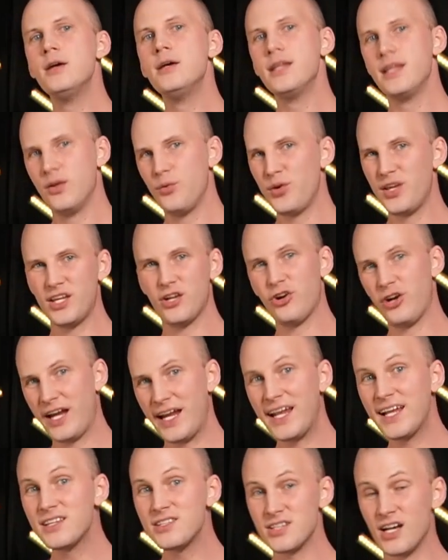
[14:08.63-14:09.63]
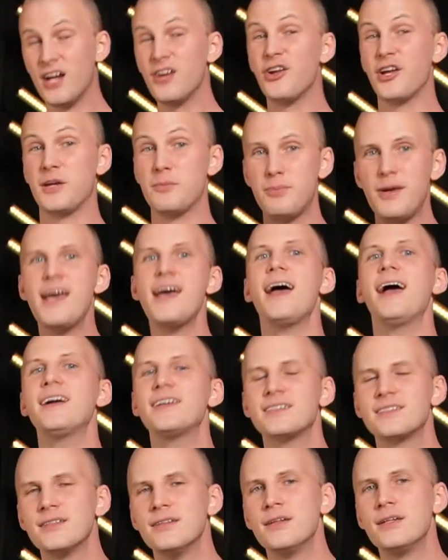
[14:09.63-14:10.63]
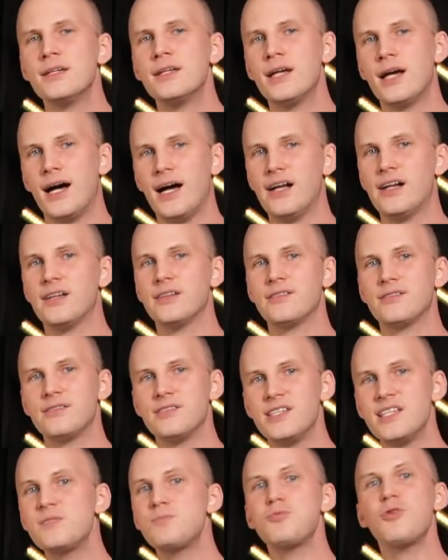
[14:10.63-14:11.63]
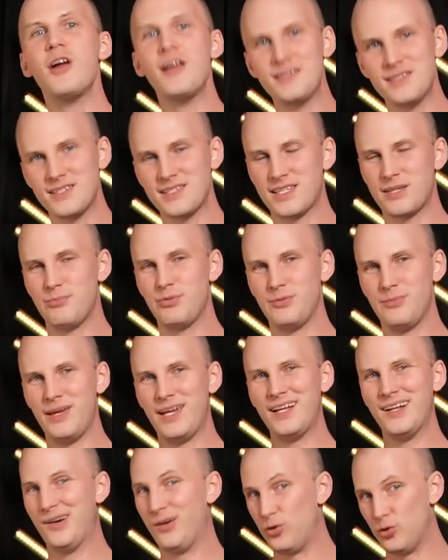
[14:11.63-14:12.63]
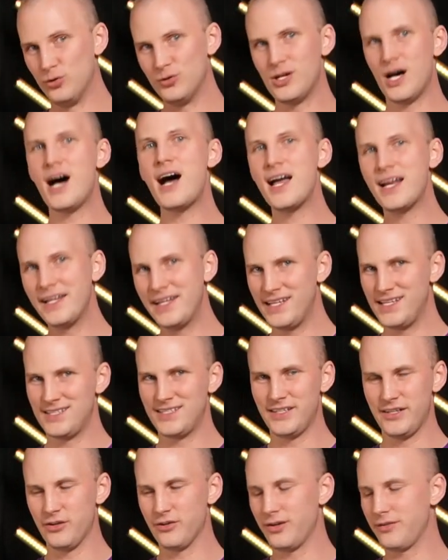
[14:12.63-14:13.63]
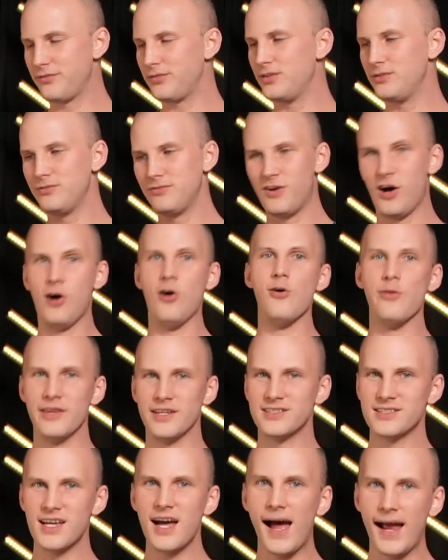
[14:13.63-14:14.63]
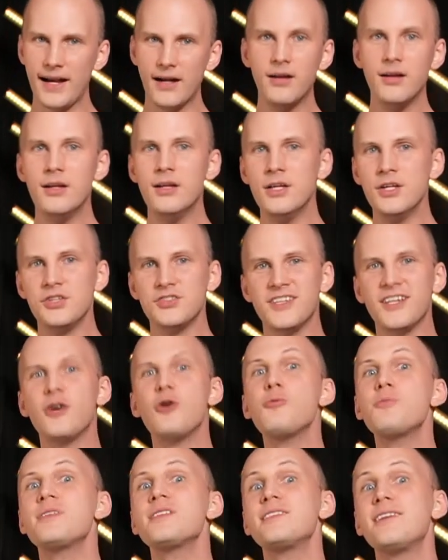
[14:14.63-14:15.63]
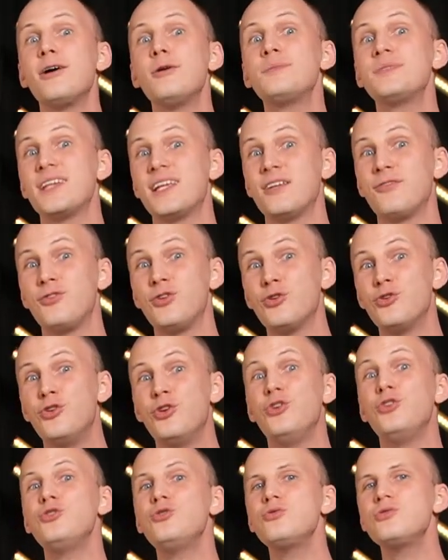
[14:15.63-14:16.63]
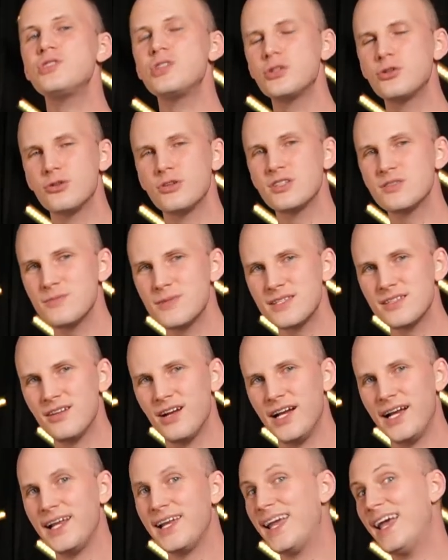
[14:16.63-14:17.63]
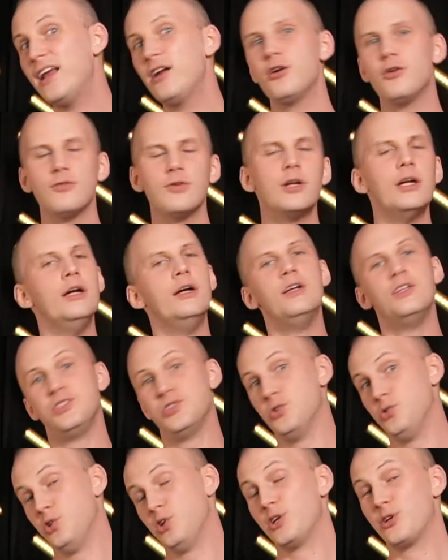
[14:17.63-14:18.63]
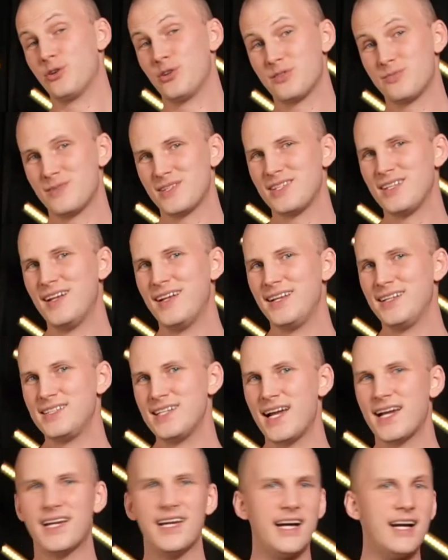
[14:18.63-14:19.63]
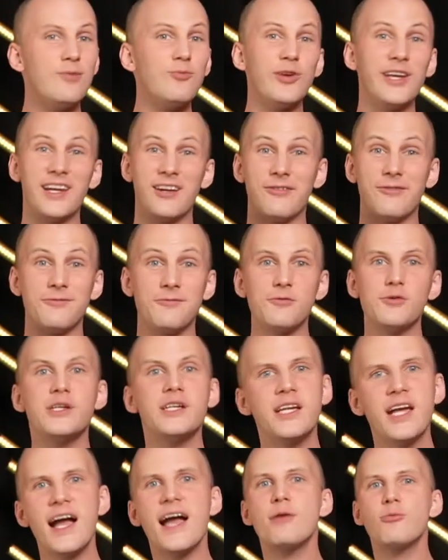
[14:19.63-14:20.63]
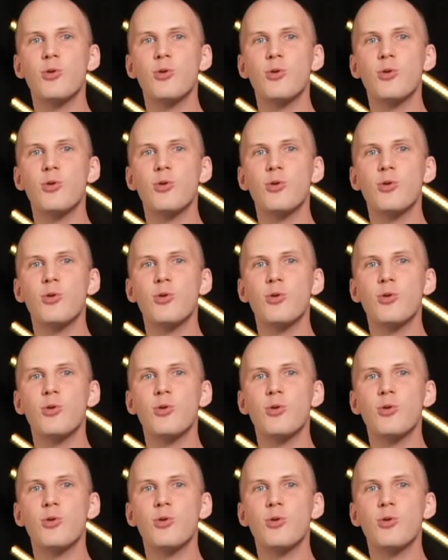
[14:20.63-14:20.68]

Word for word: that we can get our hands on, like PEX, uh, this process can be made a lot easier if you follow this guide. So I hope this helps. And if you're new to Christmas lighting, head over to learnchristmaslighting.com. We got a free guide we